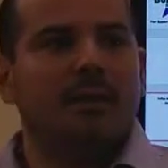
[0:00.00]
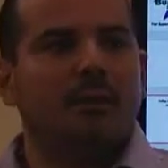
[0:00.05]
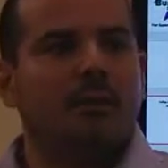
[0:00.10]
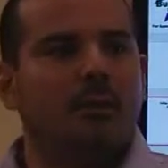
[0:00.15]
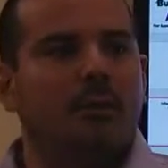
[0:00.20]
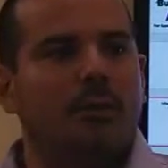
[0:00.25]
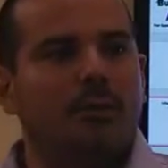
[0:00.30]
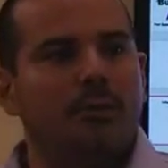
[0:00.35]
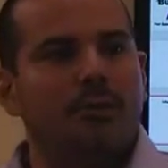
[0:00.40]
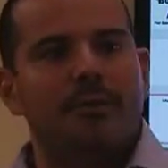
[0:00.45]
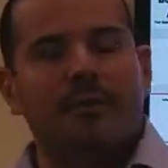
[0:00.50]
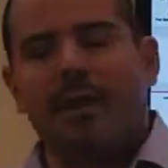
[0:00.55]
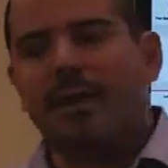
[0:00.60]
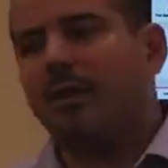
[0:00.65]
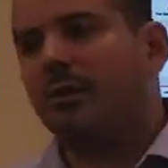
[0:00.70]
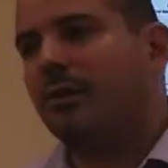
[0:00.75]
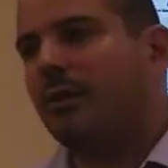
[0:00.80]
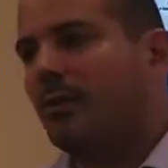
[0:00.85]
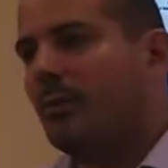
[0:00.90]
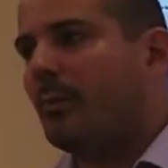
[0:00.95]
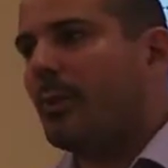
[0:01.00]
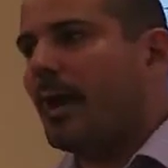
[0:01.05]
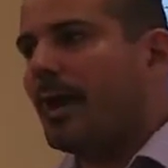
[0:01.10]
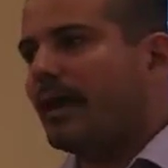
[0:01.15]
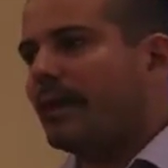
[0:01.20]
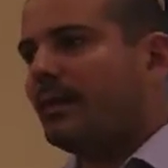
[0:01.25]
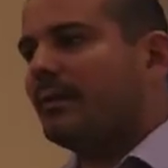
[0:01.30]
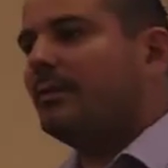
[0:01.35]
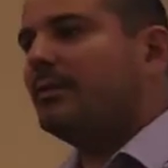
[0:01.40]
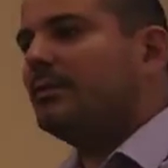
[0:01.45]
Well, then you can go
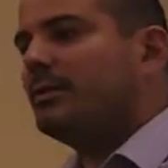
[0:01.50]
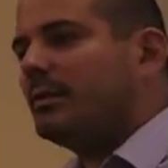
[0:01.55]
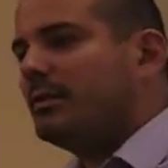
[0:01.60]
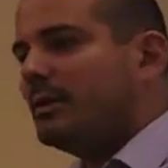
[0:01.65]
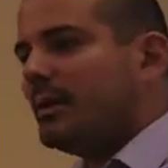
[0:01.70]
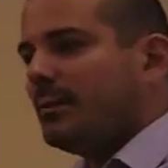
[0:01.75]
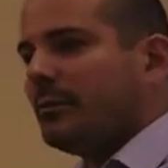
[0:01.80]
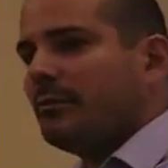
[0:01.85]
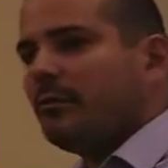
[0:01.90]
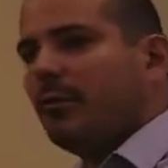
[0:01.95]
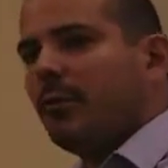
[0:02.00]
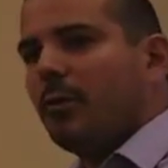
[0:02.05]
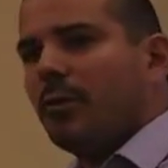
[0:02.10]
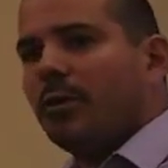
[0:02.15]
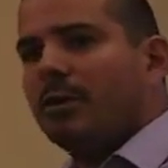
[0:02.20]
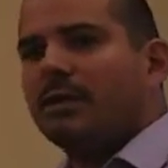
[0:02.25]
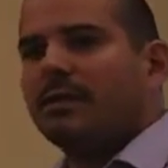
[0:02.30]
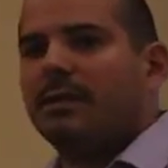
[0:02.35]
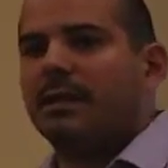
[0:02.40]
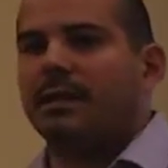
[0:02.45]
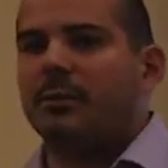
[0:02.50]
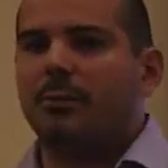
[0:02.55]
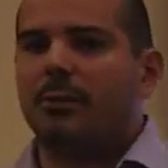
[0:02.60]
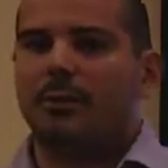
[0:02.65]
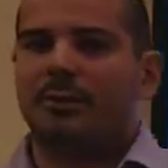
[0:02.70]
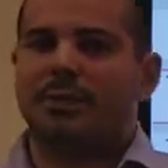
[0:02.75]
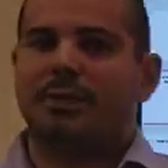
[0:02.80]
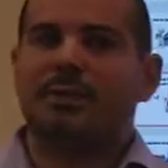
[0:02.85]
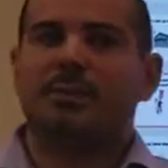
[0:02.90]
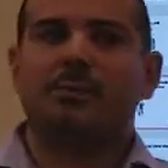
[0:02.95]
back to your W-4 and say,
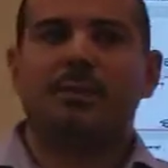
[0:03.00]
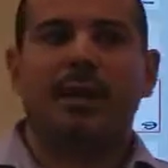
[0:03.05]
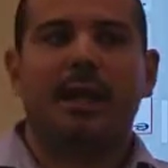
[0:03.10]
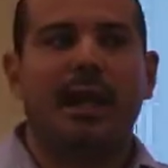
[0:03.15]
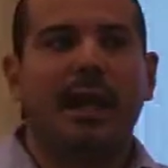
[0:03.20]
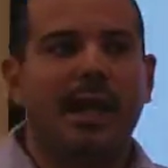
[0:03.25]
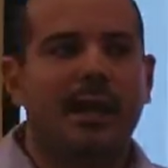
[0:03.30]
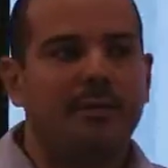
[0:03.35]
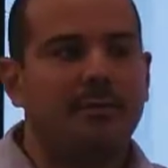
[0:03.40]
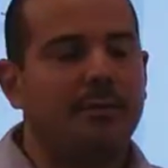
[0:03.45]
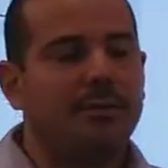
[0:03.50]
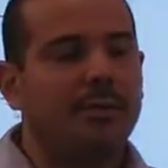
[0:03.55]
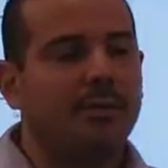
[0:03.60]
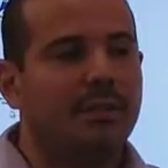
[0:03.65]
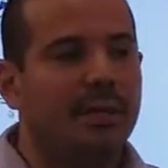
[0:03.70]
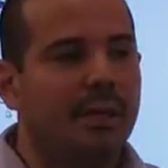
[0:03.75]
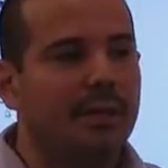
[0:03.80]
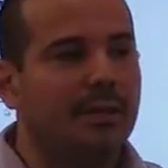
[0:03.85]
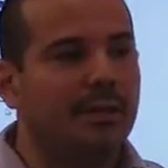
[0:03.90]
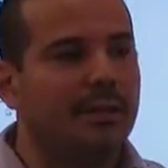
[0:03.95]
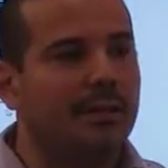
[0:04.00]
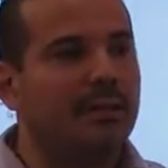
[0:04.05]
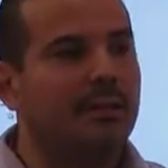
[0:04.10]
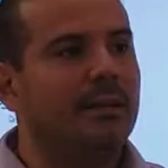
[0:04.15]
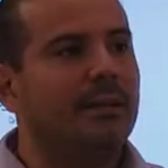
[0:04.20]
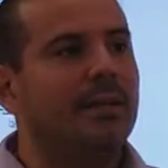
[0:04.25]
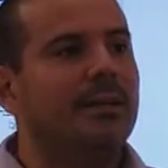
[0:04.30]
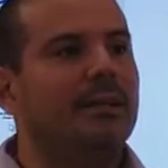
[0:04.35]
well, this is what I have, you signed it.